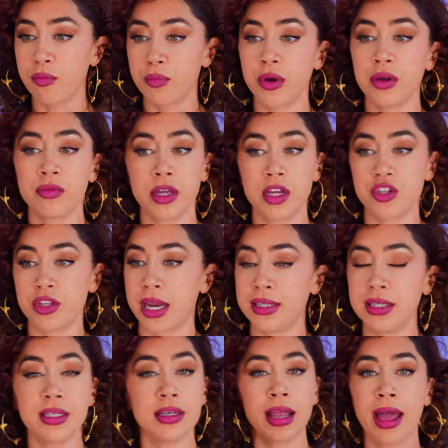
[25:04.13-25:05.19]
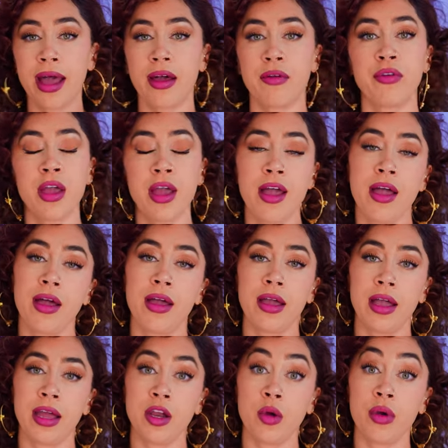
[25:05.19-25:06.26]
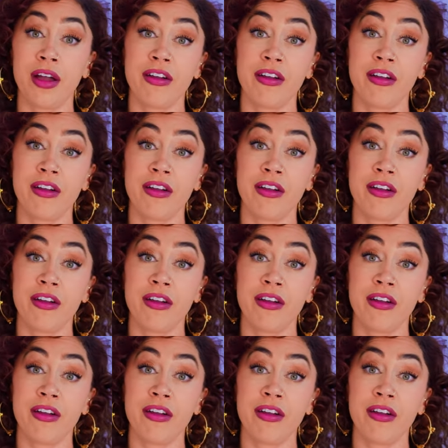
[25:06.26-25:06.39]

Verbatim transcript: of privilege that I didn't have, you know,